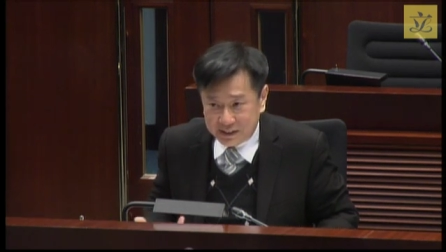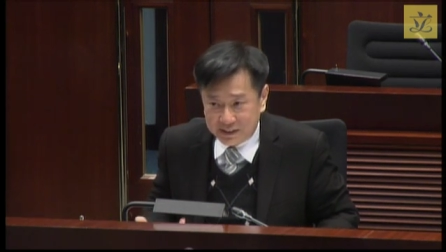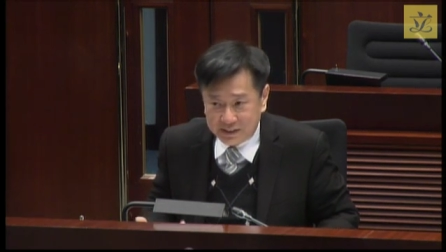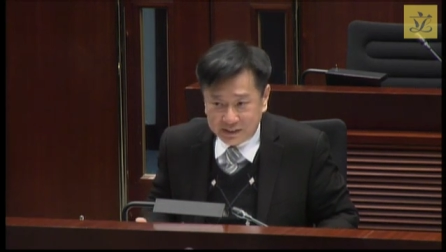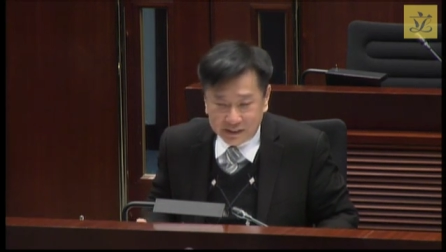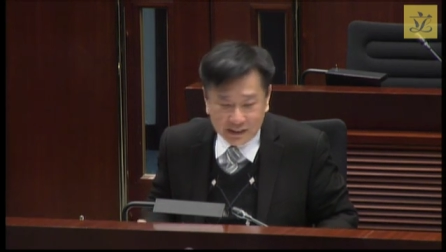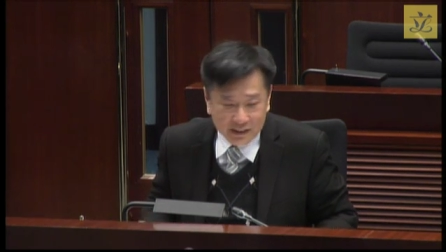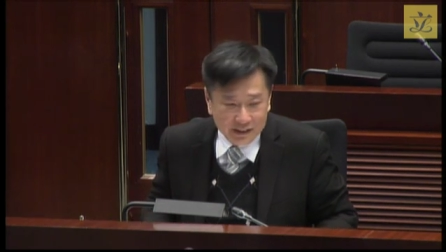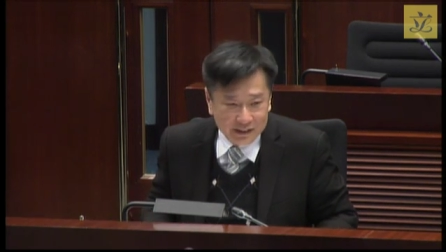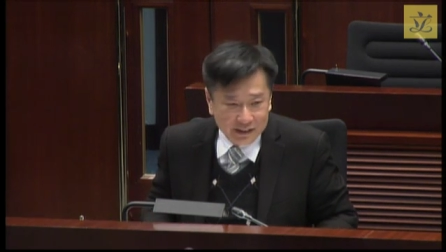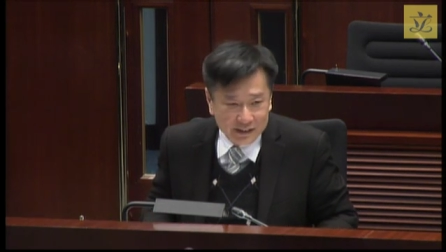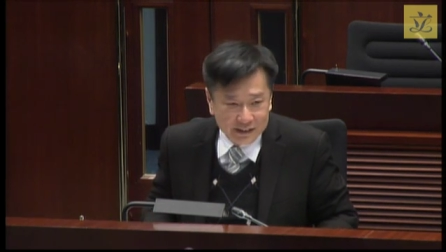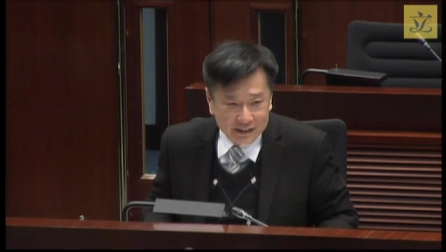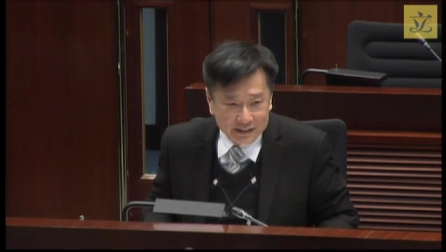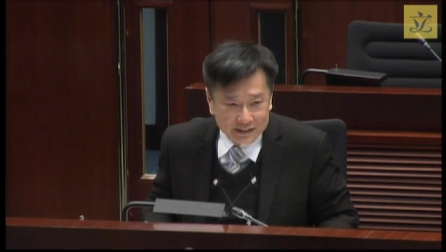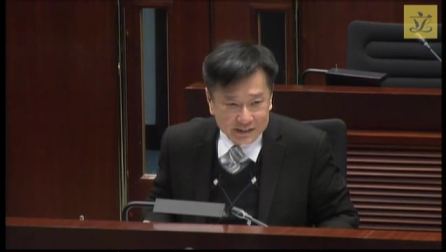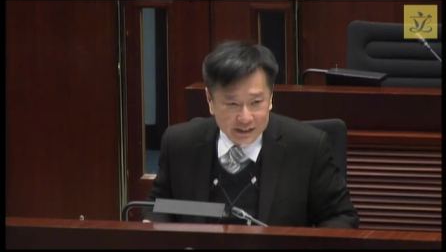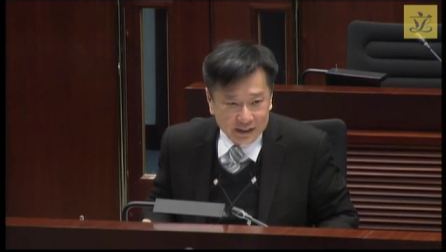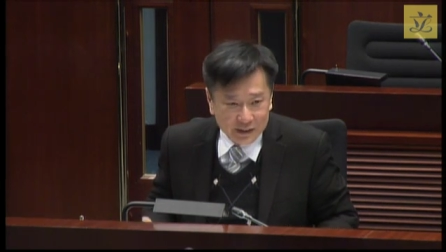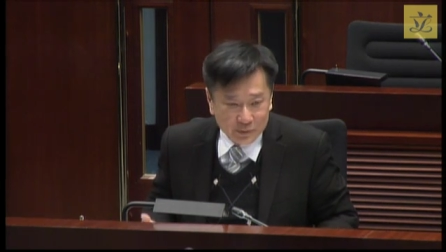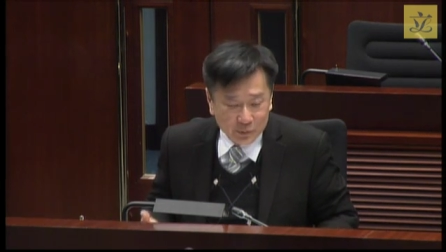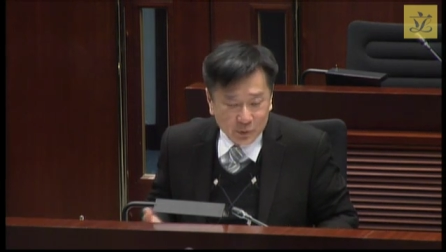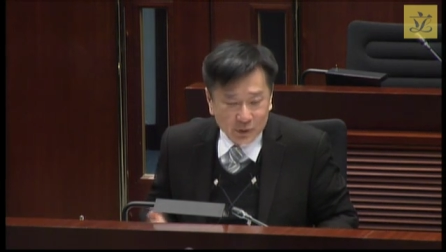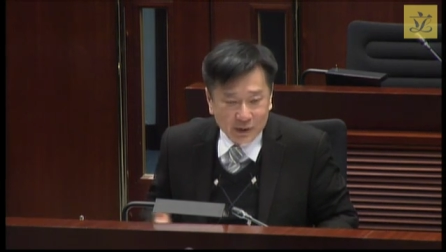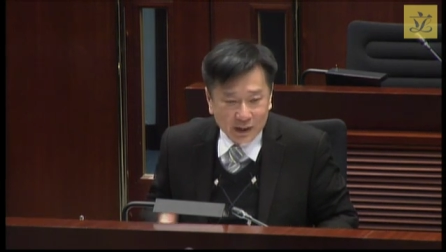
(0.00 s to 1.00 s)
you just
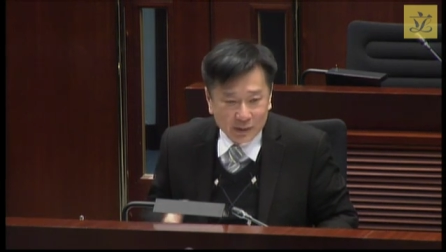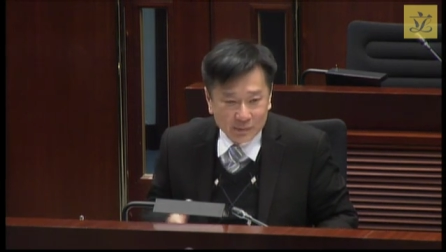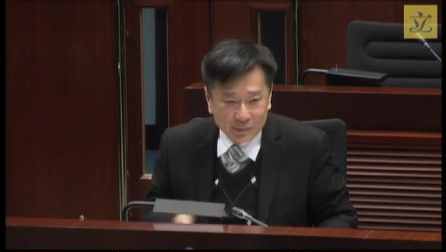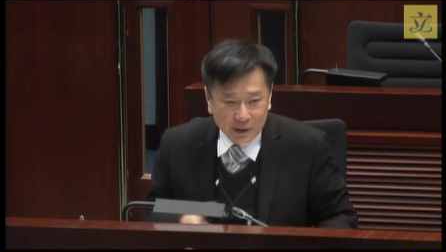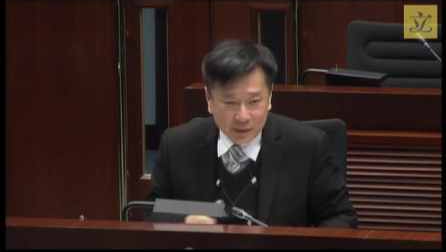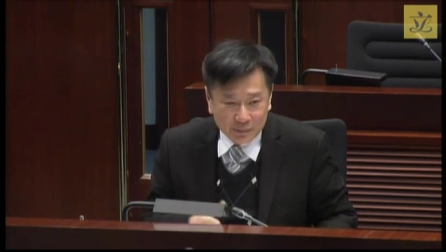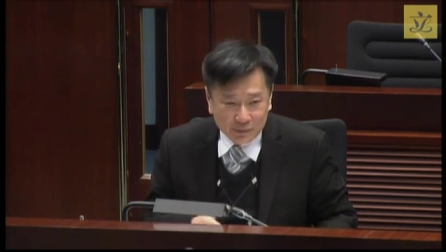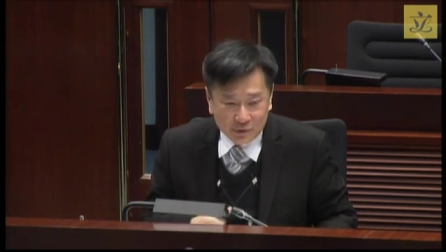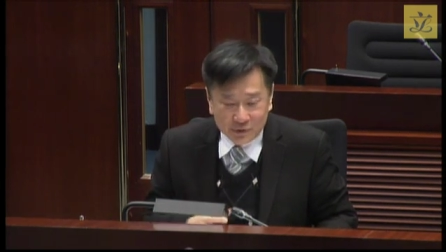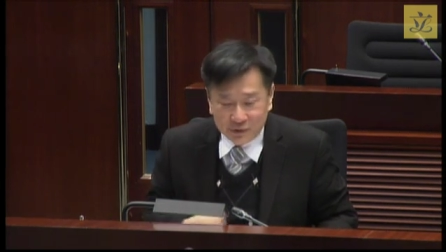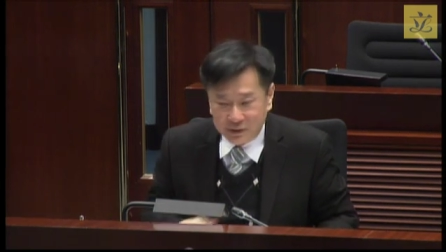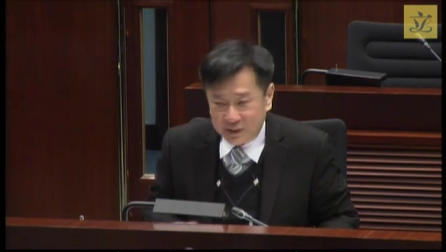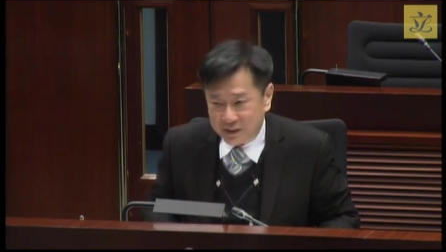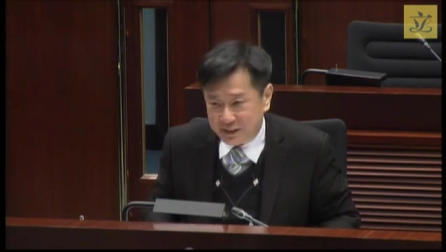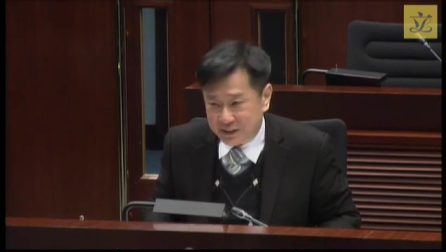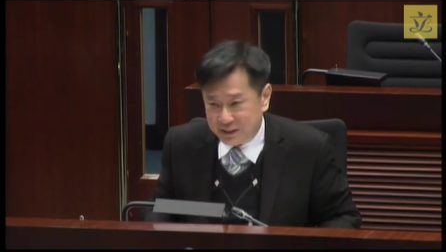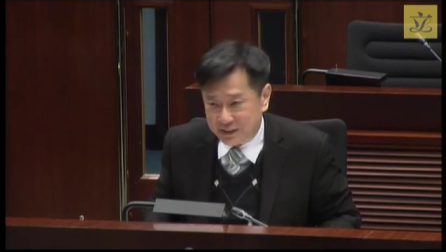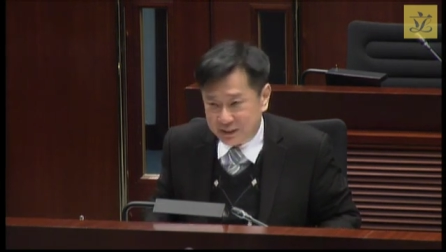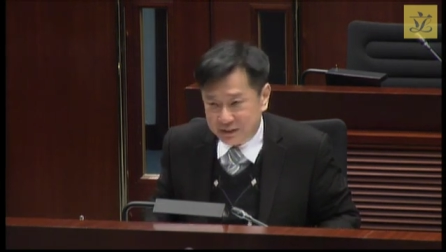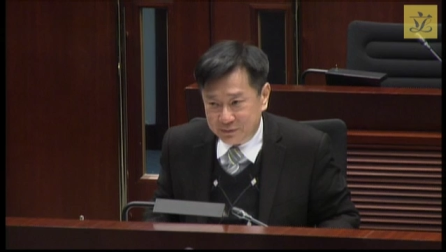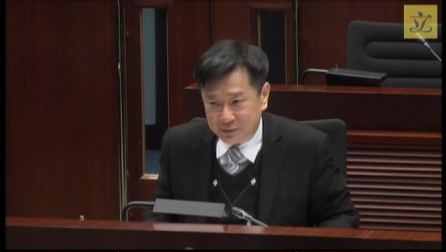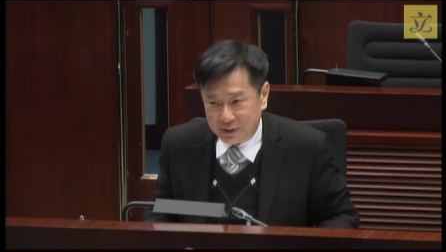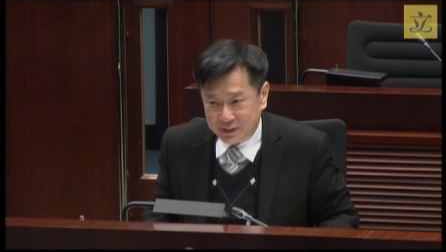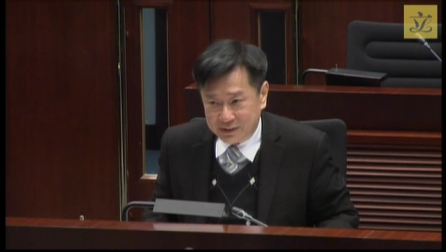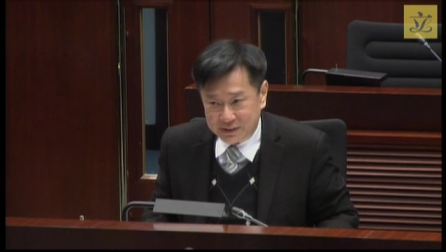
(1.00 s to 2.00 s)
uh,
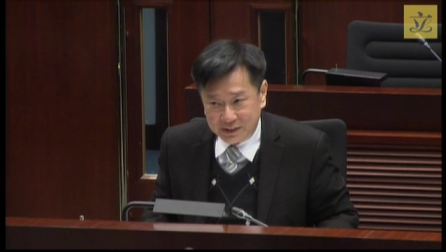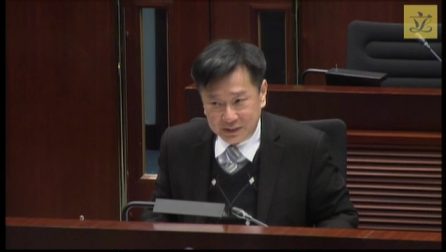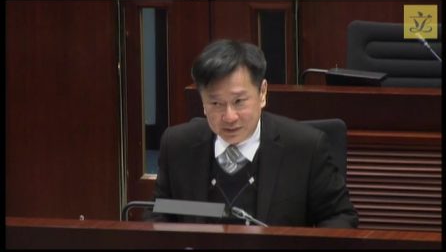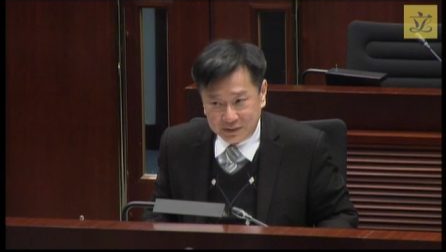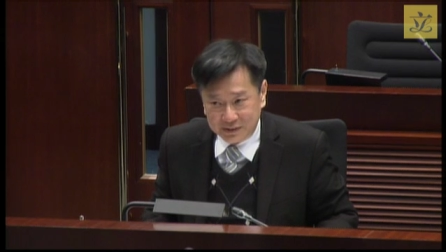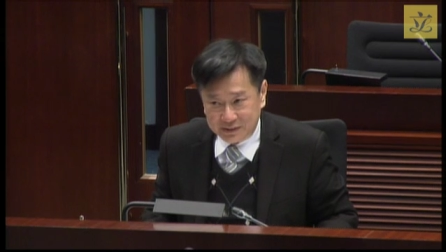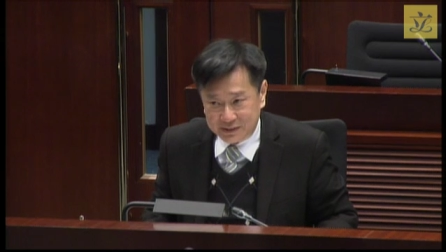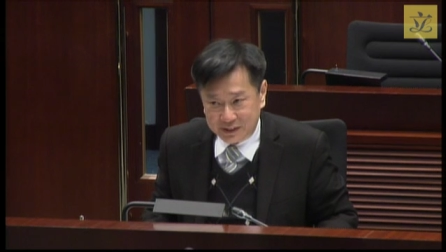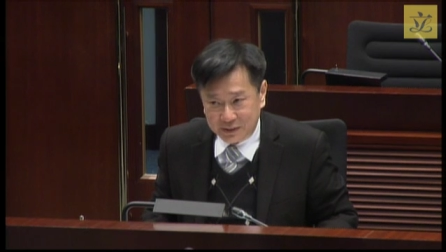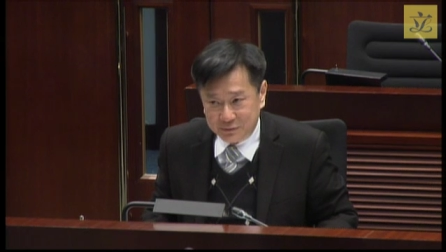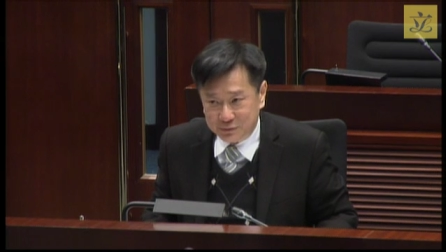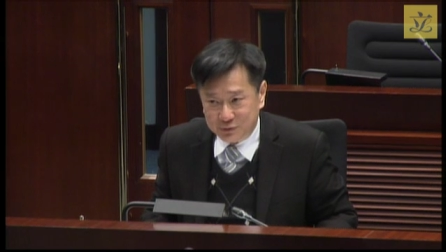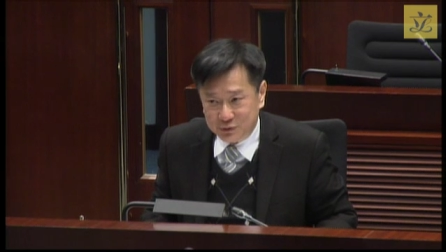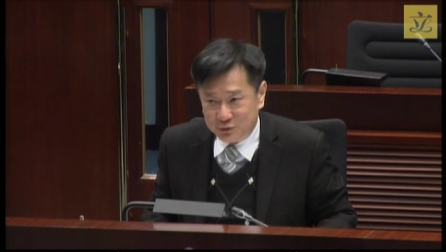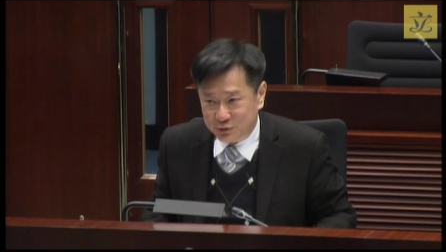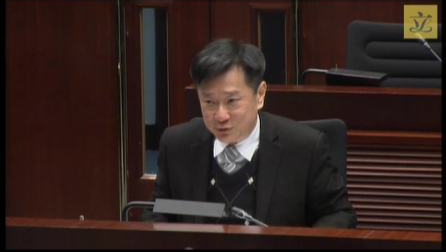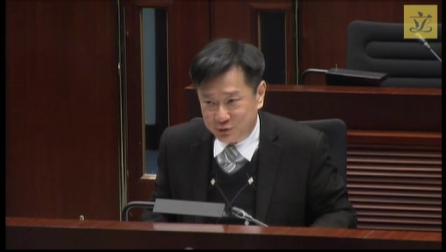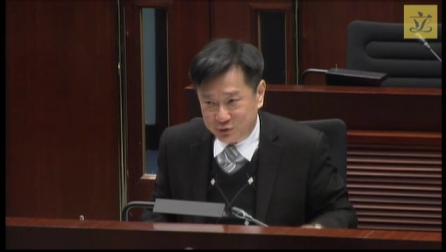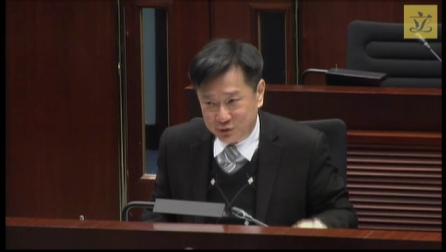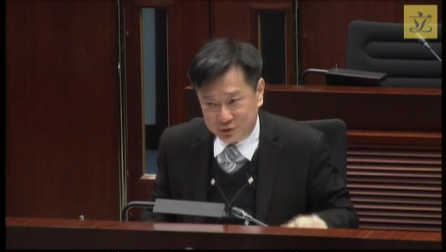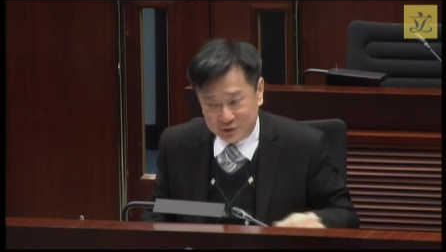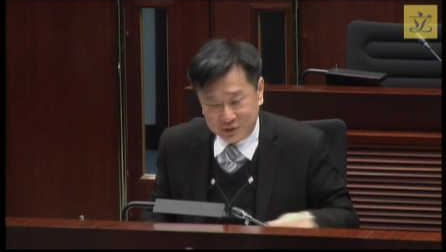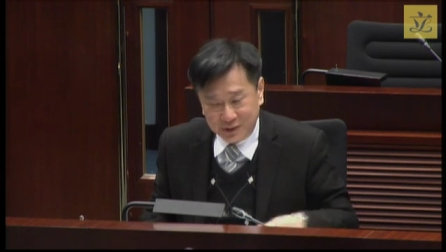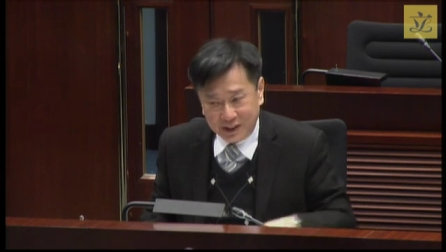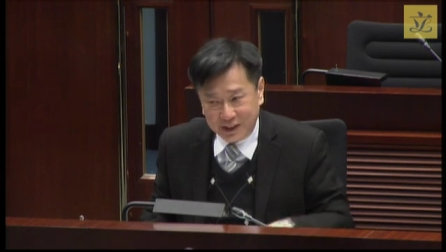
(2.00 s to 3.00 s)
put
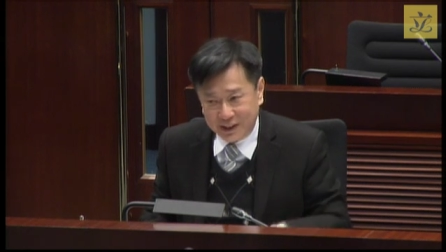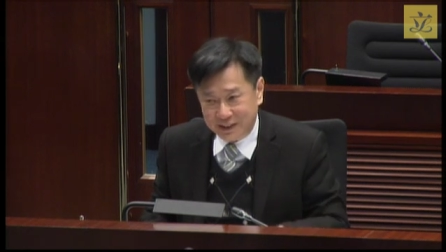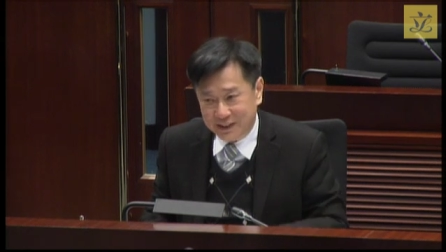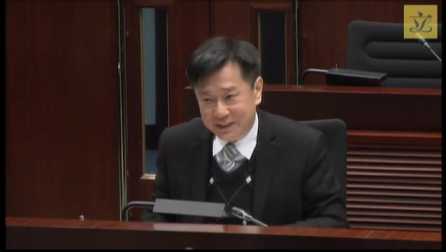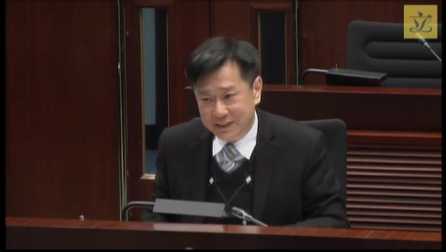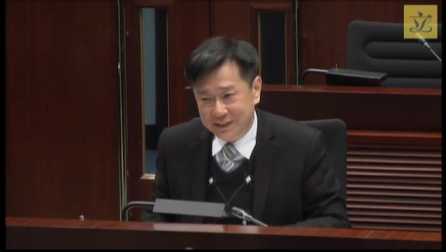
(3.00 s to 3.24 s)
forward